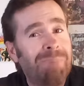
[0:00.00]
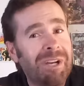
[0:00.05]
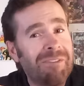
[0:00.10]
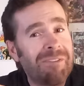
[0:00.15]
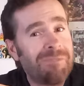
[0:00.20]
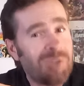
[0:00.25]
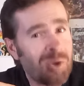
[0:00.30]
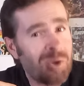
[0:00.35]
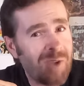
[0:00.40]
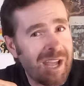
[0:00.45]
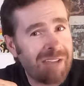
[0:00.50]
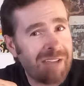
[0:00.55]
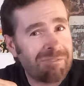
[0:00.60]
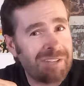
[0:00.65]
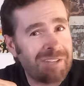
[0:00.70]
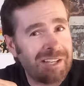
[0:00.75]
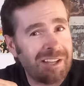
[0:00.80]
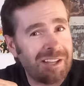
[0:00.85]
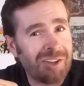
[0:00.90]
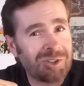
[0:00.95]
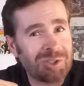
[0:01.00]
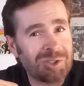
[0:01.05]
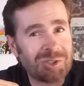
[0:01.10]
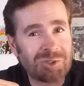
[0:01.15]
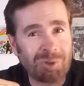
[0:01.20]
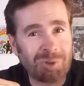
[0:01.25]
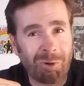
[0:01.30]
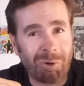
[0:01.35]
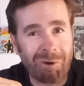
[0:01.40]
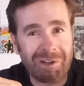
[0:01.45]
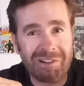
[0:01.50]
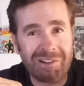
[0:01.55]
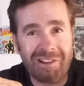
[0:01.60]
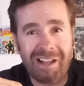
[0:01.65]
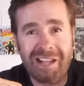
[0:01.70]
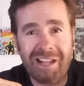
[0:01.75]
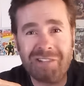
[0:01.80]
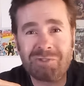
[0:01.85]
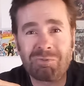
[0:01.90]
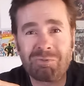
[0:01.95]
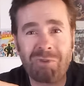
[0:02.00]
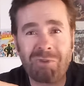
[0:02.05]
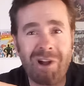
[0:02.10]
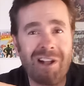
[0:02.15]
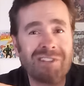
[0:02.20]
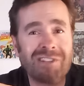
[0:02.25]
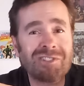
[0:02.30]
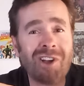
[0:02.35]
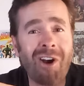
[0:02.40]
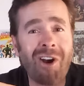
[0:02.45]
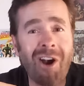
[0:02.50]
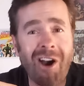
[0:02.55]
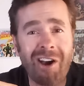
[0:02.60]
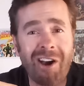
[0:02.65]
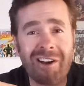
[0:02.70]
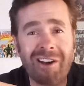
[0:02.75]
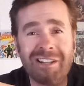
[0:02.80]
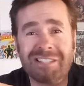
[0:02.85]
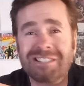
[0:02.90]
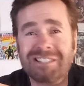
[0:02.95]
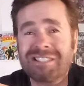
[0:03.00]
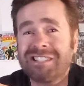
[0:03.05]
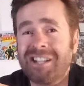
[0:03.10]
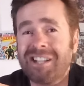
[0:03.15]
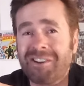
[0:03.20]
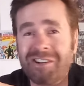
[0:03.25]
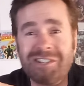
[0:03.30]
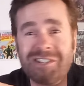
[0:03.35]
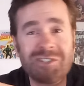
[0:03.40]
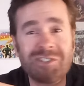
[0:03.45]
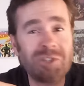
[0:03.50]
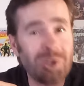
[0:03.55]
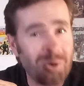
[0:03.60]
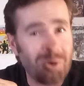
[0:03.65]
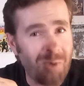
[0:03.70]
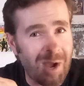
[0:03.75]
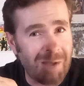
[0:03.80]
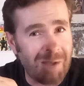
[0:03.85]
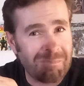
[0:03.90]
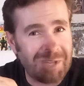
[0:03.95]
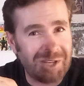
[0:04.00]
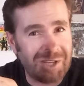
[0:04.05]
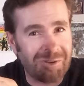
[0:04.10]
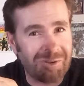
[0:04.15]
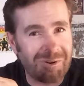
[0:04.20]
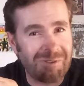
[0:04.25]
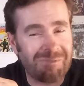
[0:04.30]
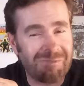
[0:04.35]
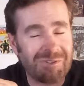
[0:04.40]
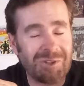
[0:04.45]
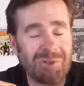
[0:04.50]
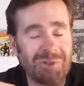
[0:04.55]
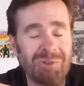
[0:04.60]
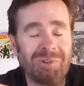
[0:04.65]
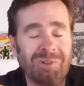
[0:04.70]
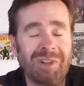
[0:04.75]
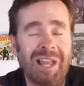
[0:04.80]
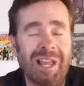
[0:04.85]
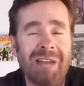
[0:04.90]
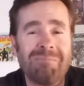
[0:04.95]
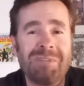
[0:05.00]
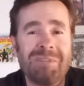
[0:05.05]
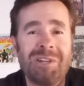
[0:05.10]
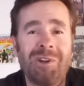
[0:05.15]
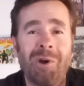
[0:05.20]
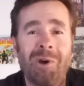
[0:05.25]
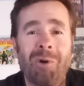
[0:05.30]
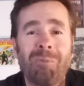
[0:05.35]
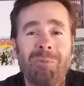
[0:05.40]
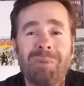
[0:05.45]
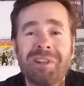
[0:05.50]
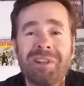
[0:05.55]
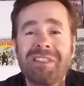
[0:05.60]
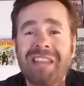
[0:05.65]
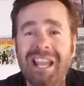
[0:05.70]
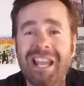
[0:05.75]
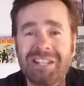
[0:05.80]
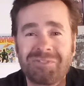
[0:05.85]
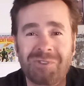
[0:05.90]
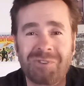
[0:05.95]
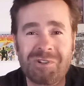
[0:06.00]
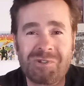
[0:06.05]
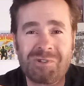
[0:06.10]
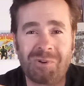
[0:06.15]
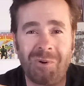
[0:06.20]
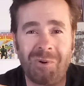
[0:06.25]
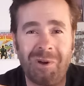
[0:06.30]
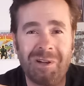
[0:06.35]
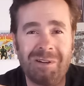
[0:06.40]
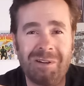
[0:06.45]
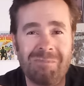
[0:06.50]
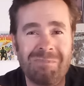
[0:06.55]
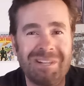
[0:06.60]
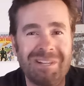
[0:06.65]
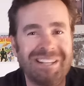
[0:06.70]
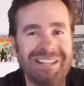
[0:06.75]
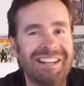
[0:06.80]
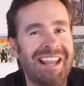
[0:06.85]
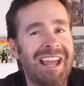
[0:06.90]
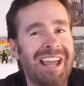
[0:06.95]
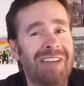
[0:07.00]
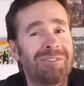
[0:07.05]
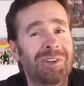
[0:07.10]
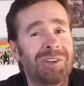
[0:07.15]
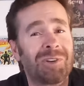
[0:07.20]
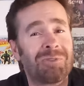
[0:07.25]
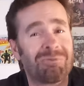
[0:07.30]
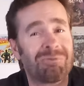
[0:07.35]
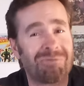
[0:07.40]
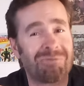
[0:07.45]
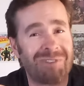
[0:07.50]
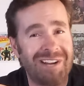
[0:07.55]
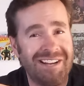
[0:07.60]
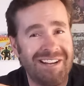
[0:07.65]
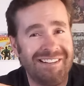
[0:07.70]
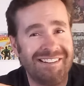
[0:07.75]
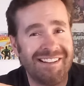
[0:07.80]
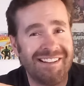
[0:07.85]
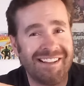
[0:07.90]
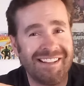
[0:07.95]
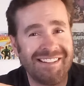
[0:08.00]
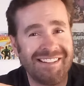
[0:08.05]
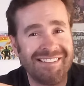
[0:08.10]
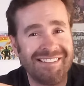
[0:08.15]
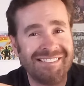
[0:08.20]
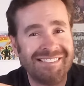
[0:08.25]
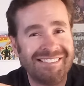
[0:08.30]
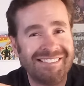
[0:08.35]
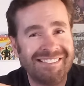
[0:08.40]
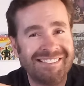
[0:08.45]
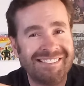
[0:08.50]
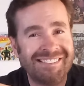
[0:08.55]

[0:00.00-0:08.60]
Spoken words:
But if you have any other storylines, runs, artists, series you want me to review, let me know. But thanks for joining me and have a great night.